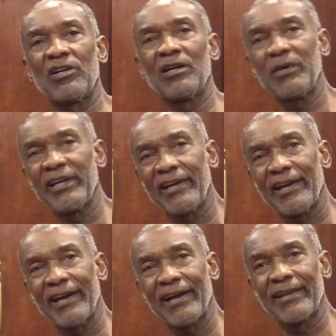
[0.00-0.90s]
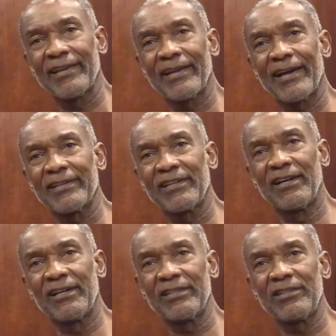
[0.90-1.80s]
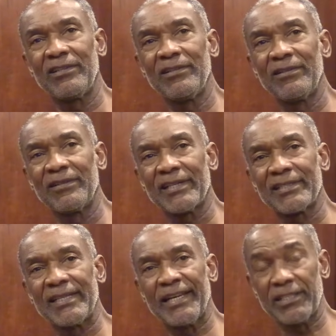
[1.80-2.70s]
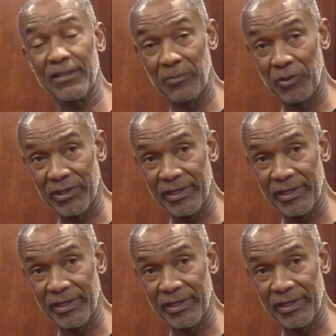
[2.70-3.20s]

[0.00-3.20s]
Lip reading: away and gone to do a selection board.